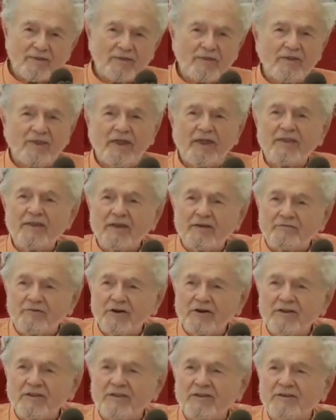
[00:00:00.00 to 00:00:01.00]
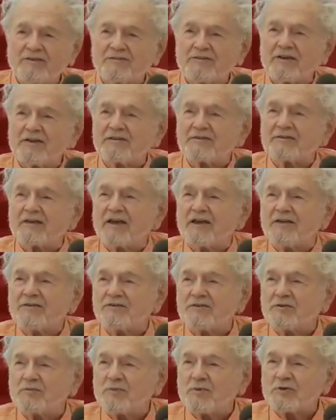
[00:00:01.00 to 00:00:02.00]
then they find these things
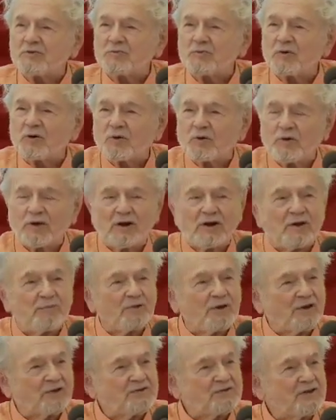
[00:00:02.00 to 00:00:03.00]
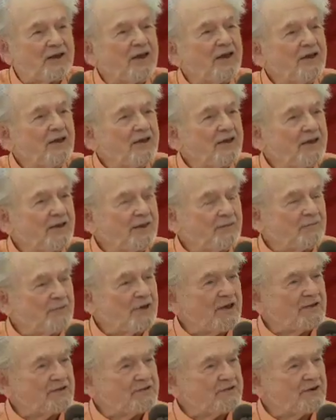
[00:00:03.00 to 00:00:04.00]
answered much more quickly, because
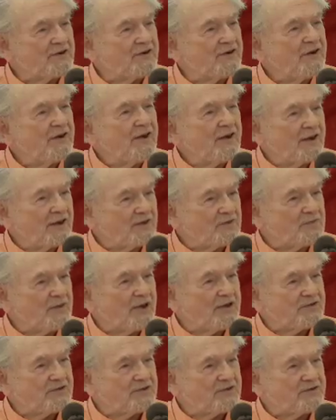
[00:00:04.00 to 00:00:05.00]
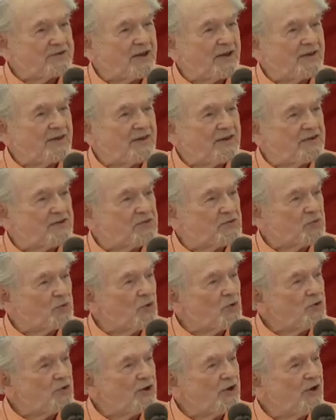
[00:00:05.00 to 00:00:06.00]
Master, as Master said, these
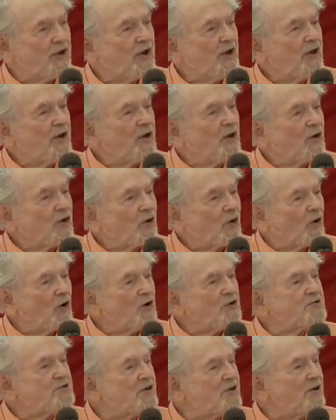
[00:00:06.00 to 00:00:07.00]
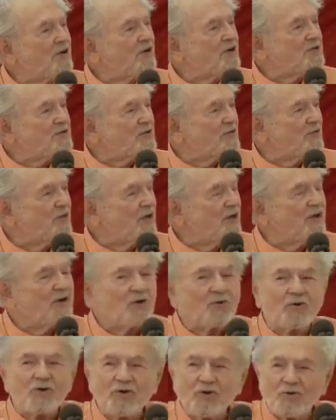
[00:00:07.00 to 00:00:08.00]
thwarting cross currents of
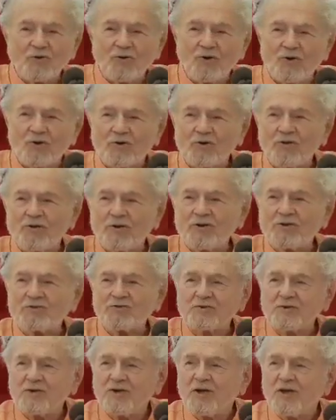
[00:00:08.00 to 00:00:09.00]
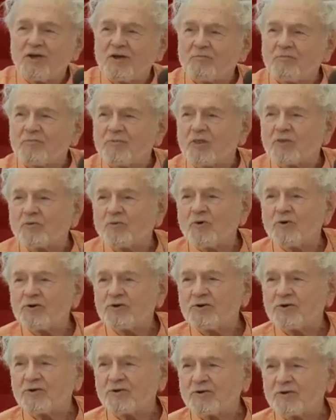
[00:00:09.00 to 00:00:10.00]
ego are no longer there to
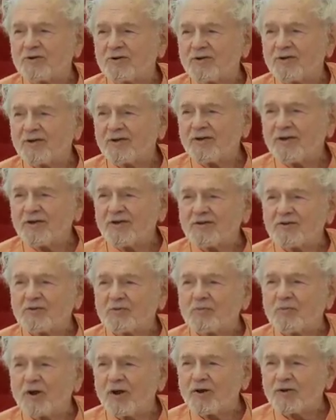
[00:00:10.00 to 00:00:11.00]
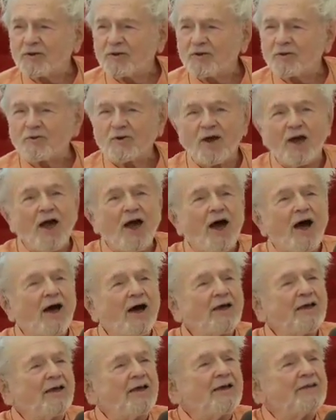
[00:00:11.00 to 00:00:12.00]
thwart you, to block you.
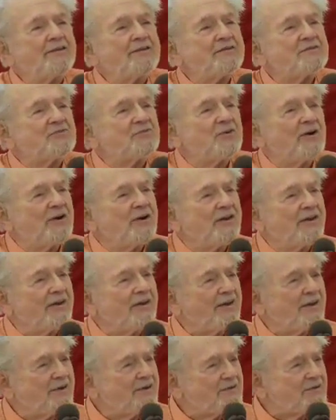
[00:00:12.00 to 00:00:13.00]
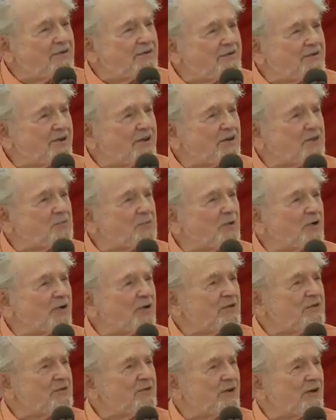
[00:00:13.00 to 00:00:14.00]
I had this very interesting
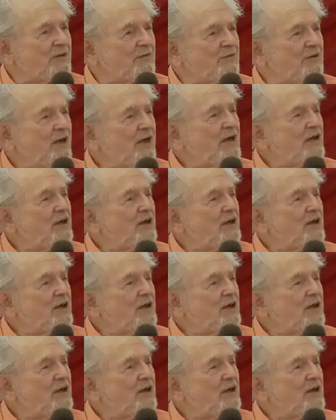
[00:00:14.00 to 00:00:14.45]
experience, and I've